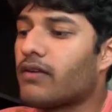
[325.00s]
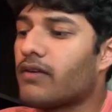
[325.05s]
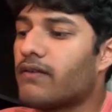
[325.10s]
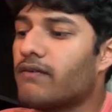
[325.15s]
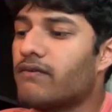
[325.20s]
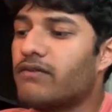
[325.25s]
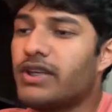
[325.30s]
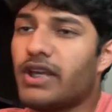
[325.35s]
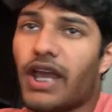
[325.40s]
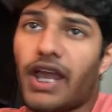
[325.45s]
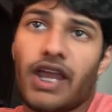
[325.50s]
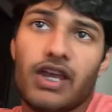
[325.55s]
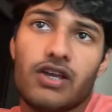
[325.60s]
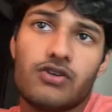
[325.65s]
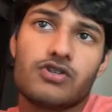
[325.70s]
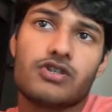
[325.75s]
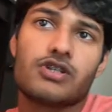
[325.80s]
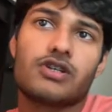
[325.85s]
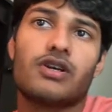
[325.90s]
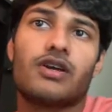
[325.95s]

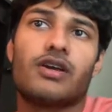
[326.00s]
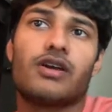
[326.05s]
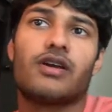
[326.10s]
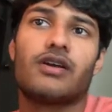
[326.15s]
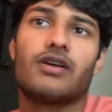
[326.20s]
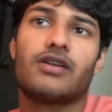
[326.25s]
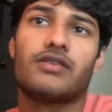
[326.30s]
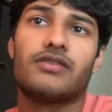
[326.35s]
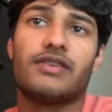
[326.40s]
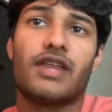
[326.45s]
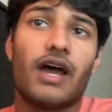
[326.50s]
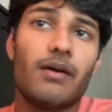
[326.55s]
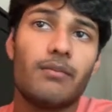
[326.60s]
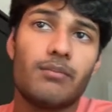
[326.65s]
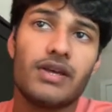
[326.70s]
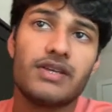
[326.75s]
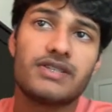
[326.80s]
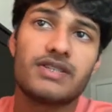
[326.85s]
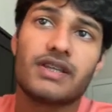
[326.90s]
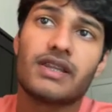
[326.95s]
VH, that
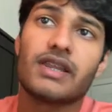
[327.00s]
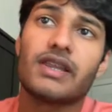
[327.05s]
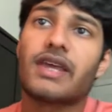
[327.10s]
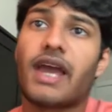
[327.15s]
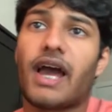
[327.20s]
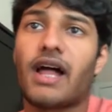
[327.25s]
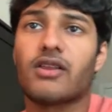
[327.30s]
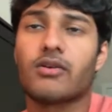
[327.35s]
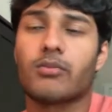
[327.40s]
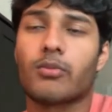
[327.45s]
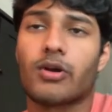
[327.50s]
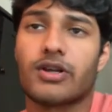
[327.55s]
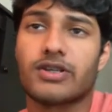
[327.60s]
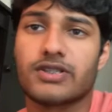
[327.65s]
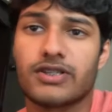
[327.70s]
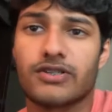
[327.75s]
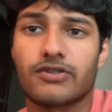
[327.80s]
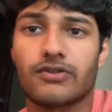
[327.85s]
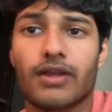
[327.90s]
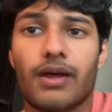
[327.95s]
basically calibrates
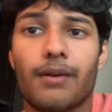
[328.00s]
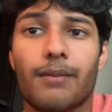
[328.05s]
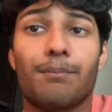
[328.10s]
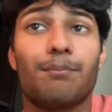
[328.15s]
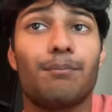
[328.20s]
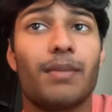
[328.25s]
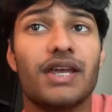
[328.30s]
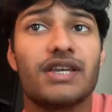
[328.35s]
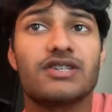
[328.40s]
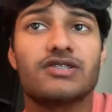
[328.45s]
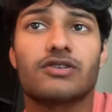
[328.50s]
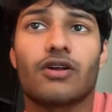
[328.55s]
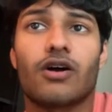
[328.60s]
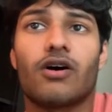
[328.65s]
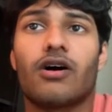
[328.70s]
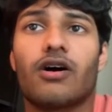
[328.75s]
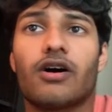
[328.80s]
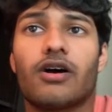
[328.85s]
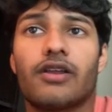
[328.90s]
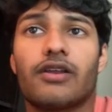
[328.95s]
it so that based
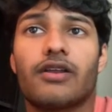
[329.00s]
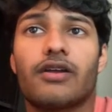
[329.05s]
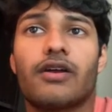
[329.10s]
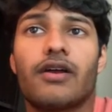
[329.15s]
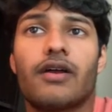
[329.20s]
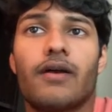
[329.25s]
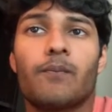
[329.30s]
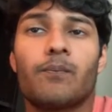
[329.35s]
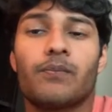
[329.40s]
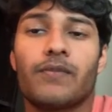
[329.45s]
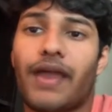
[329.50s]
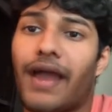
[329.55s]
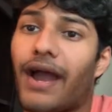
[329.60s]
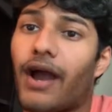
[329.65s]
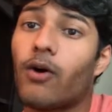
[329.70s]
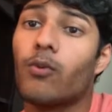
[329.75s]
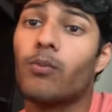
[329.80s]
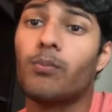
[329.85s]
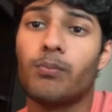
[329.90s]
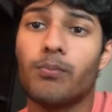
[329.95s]
on
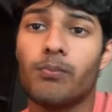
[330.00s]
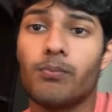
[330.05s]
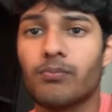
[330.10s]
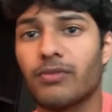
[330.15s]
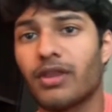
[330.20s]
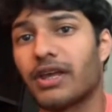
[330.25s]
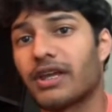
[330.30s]
how like